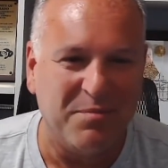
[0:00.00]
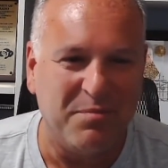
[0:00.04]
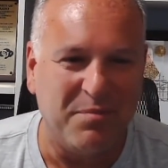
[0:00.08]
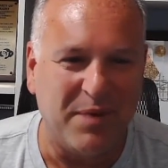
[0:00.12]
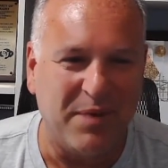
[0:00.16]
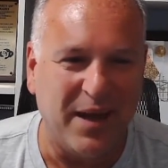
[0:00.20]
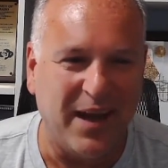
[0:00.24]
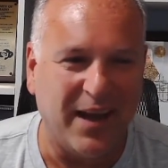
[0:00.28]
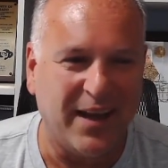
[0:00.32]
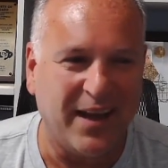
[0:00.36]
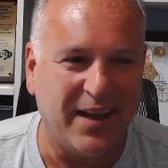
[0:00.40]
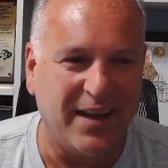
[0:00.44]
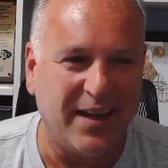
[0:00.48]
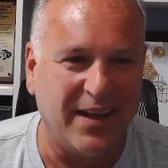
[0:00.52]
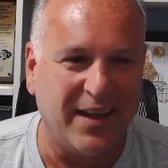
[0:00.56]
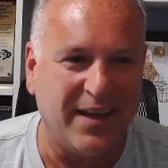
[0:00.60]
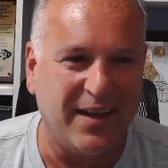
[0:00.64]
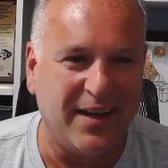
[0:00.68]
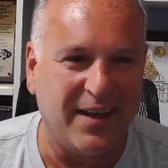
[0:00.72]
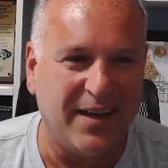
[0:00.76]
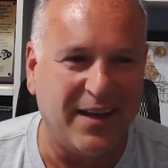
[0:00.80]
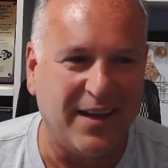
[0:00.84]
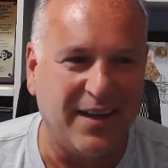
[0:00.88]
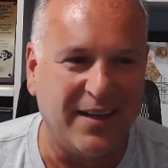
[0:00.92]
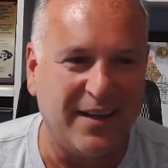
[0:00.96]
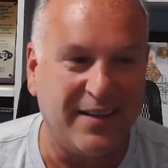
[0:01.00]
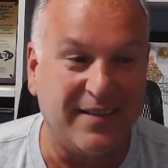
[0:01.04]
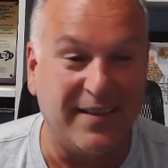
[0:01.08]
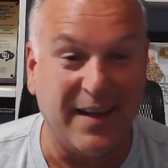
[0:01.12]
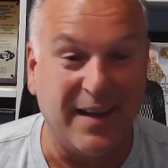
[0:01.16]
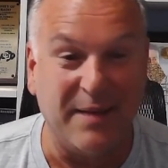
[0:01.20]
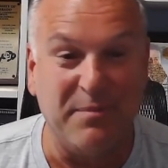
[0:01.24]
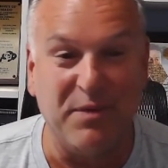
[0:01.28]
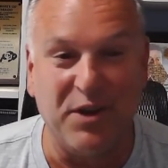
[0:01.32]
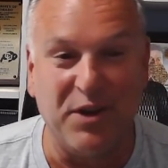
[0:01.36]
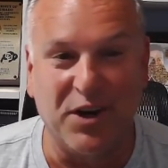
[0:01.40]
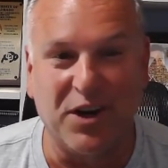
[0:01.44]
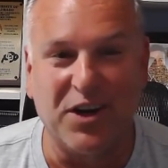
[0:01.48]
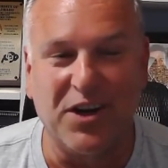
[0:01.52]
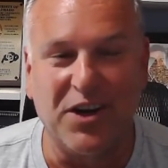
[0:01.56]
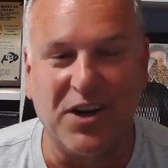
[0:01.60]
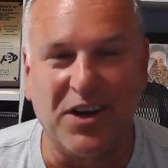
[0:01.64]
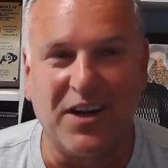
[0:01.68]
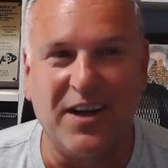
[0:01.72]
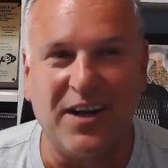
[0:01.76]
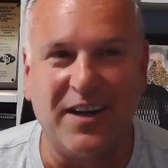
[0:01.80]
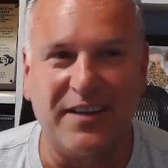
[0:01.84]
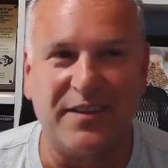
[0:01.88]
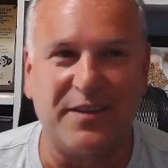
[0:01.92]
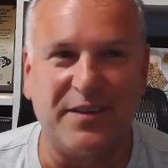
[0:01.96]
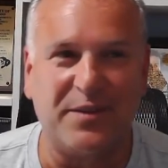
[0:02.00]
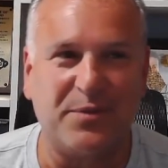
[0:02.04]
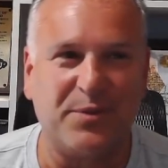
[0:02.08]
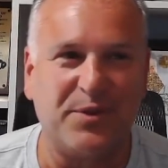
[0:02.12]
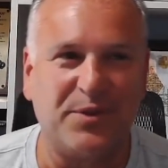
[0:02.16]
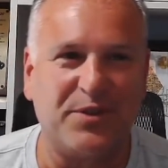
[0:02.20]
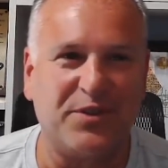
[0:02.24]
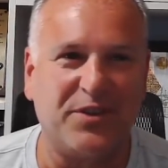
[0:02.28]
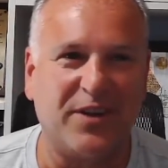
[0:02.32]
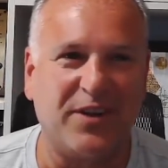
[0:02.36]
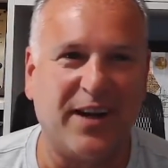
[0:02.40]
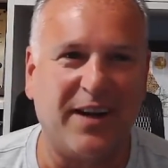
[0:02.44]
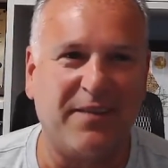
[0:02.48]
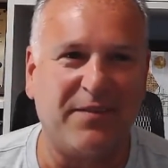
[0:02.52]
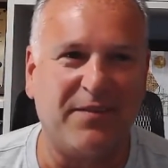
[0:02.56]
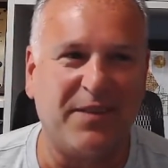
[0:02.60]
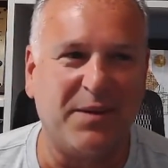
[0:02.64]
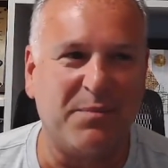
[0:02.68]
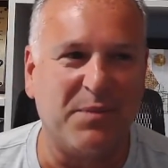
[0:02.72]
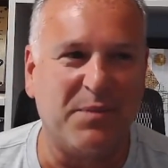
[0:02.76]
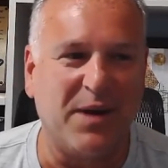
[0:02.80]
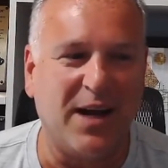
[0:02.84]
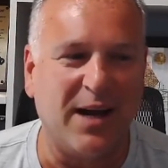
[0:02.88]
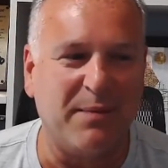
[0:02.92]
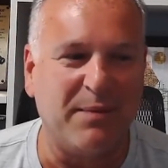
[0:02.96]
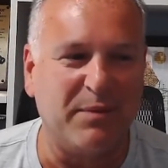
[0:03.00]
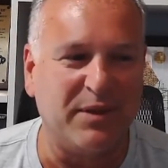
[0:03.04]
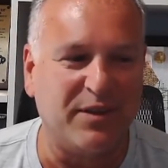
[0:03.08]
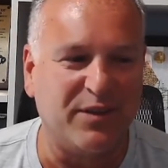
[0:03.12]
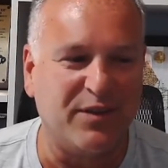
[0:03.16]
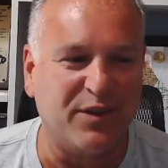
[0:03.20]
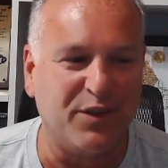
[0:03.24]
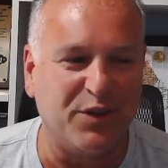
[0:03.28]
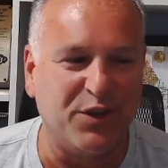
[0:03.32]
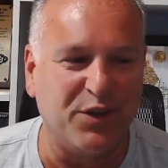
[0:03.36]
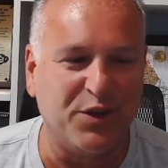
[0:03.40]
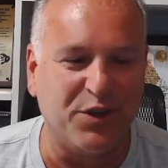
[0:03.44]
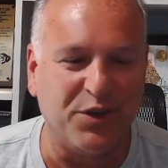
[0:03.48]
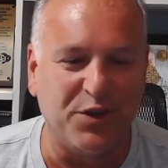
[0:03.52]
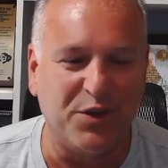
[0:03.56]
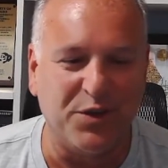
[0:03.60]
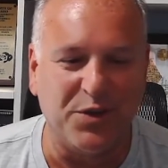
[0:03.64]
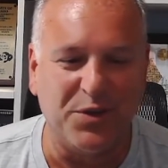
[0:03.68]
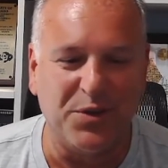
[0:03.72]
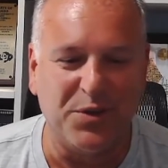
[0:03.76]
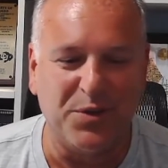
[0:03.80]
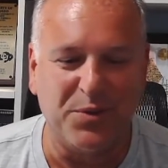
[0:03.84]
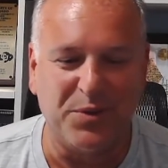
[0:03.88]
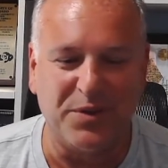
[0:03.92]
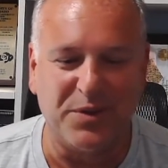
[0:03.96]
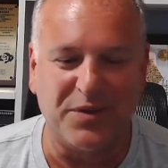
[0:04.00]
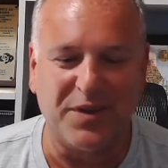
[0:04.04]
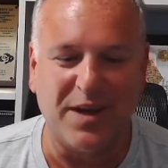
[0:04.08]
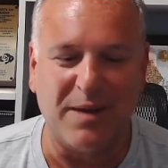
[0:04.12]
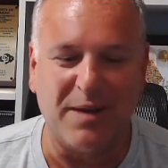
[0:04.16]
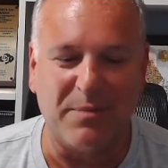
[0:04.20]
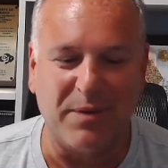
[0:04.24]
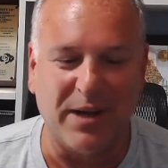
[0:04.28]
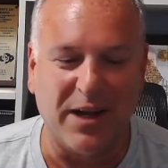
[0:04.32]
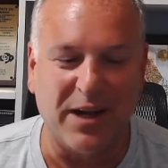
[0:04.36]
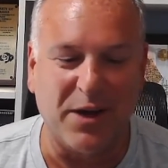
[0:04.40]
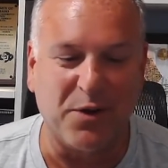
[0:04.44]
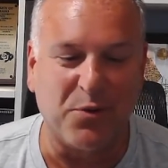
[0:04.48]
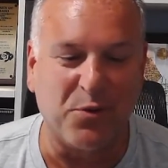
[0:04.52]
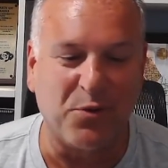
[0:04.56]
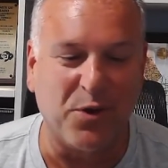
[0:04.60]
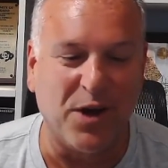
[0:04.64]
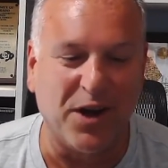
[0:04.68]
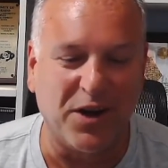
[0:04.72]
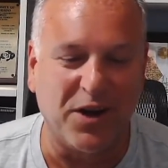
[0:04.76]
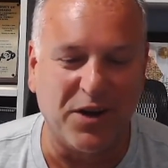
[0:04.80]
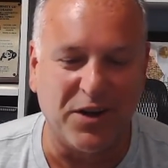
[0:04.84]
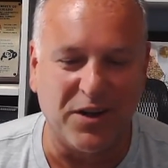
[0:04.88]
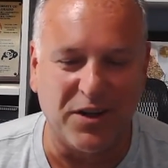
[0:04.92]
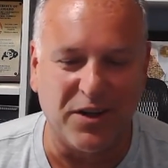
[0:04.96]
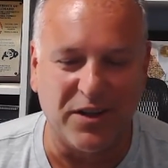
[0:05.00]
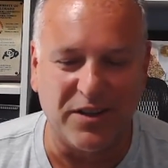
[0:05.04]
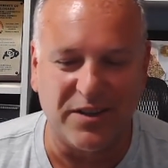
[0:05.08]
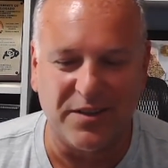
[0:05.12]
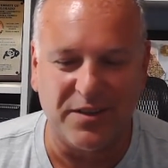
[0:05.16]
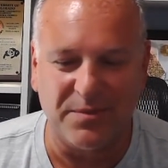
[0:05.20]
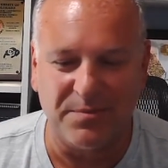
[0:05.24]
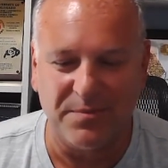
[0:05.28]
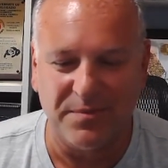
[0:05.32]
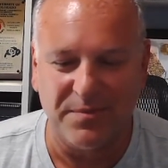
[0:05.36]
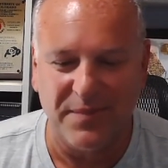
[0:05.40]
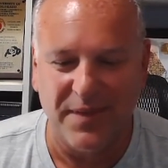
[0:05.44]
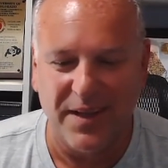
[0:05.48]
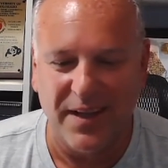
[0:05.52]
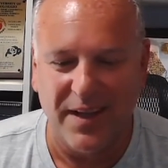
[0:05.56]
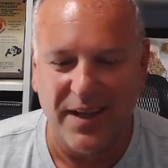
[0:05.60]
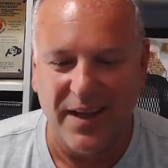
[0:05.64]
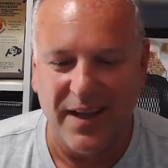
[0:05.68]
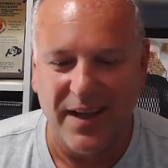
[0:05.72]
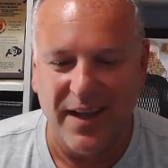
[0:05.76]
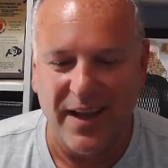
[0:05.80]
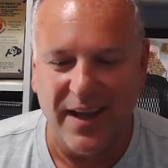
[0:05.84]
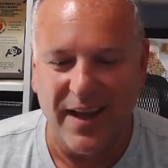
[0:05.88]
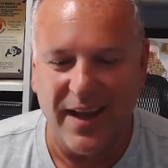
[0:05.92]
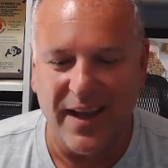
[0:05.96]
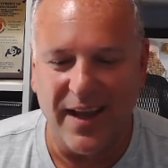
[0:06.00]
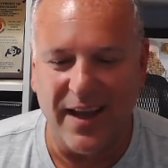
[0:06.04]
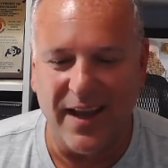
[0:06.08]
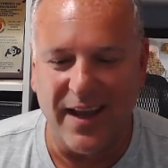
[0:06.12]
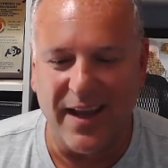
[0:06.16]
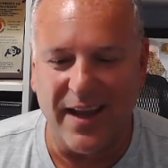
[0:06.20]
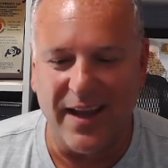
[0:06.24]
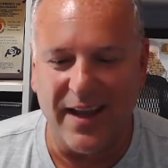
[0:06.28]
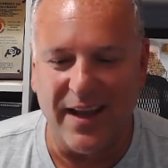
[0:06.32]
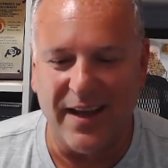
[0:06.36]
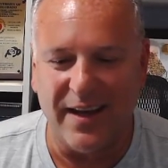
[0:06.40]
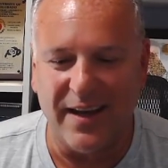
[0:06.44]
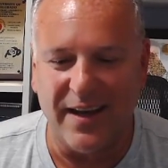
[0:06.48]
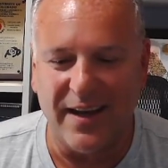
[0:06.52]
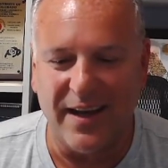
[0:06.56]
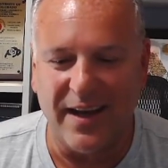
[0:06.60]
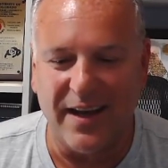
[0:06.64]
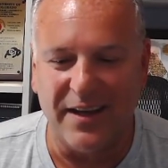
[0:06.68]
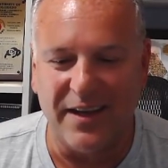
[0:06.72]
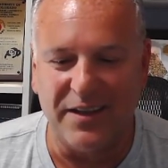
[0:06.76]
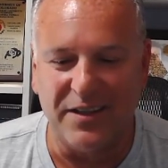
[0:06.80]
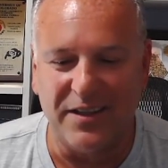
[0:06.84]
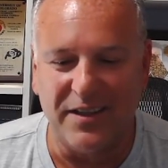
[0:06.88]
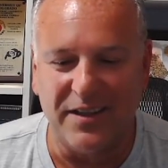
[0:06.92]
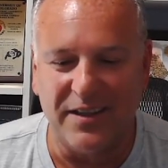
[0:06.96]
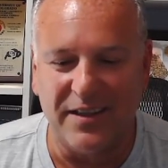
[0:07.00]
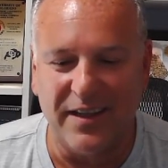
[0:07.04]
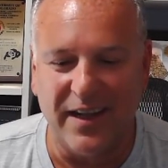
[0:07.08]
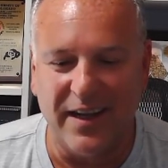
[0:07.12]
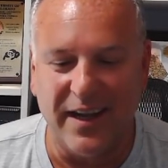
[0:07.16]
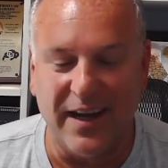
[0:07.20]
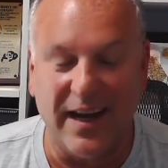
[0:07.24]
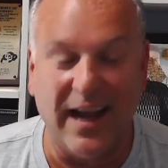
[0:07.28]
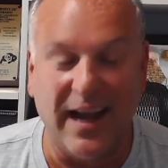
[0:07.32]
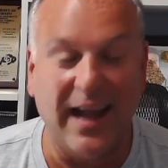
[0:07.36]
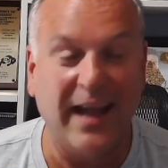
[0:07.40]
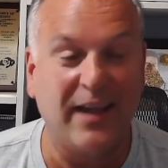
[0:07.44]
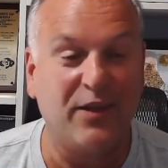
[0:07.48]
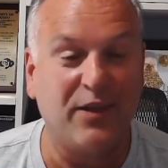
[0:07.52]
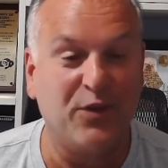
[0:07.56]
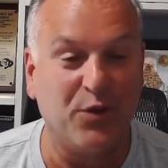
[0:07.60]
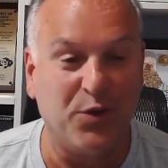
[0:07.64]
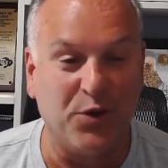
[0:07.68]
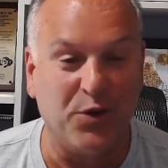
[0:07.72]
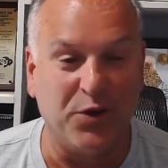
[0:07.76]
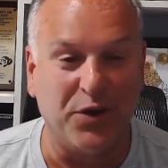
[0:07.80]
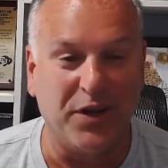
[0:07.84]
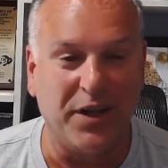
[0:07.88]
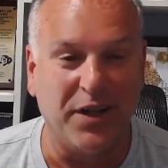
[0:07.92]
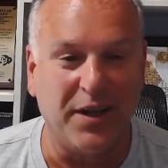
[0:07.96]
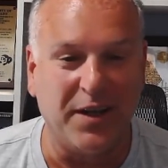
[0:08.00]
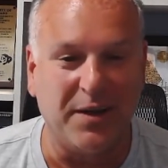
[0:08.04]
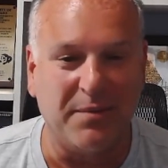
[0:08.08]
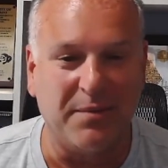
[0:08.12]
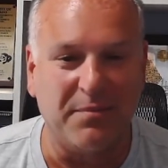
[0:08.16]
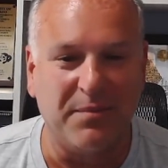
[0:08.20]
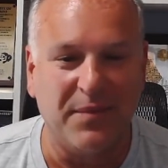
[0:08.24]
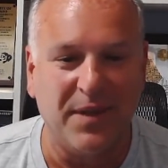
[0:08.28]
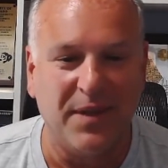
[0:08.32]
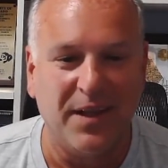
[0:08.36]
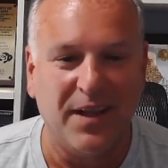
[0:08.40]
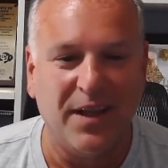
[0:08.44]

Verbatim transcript: Back in the same year Kirk Cousins was drafted, Mohamed Sanu was coming out of Rutgers. And I had told him,